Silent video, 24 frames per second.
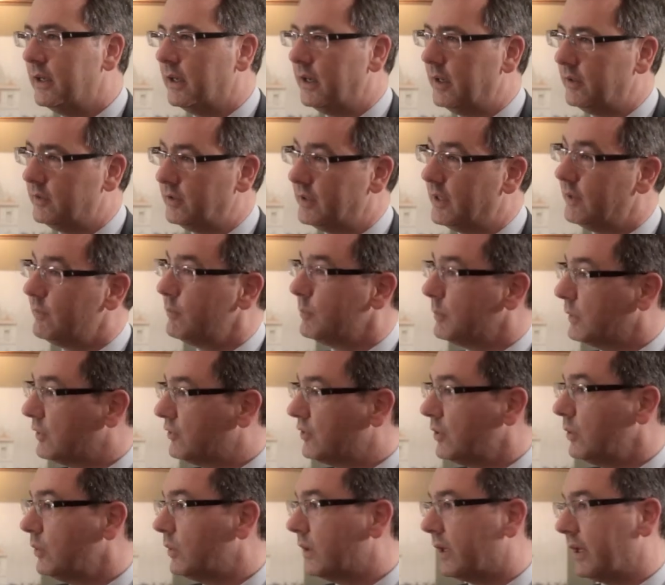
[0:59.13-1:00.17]
uh, to give them a
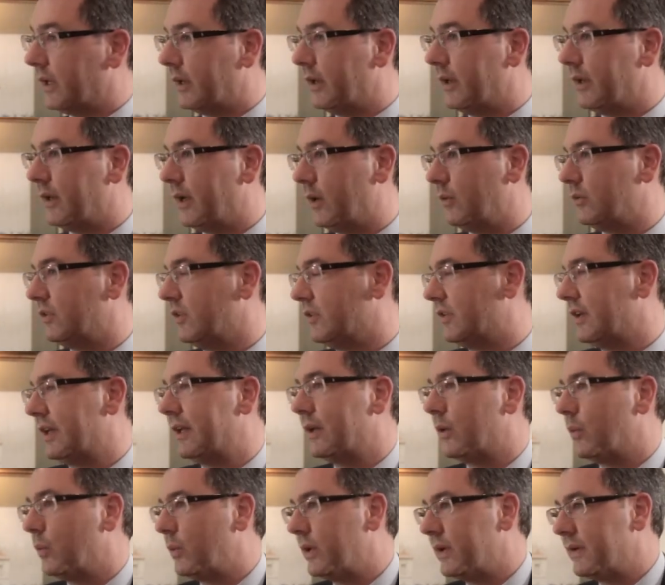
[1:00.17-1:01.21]
toolkit how to
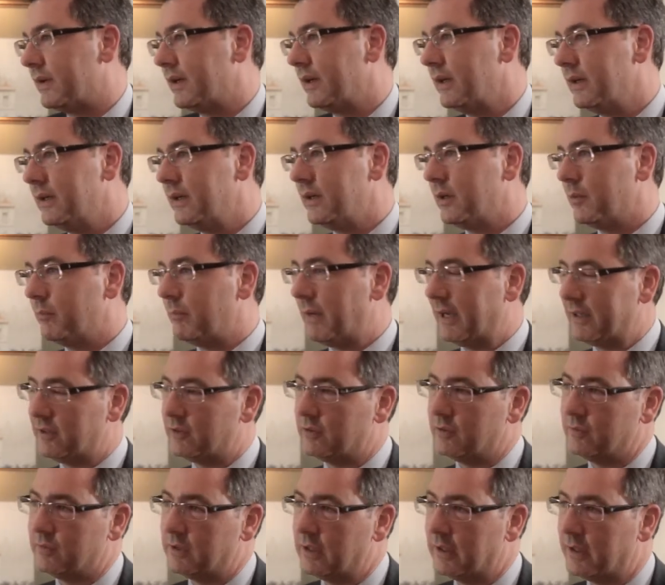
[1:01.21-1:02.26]
deal with
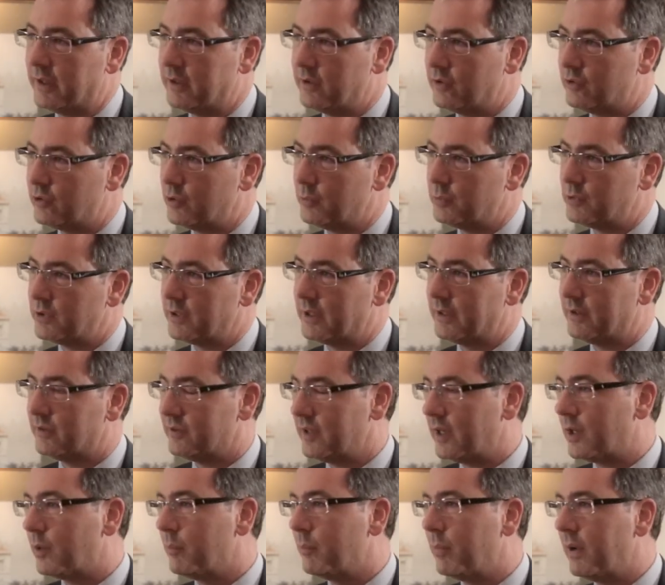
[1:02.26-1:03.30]
matters of delay and disruption in the
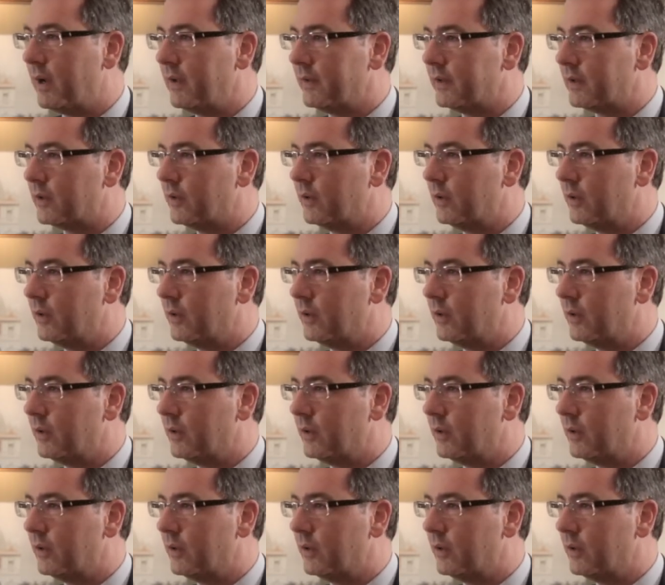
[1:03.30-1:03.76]
second part of the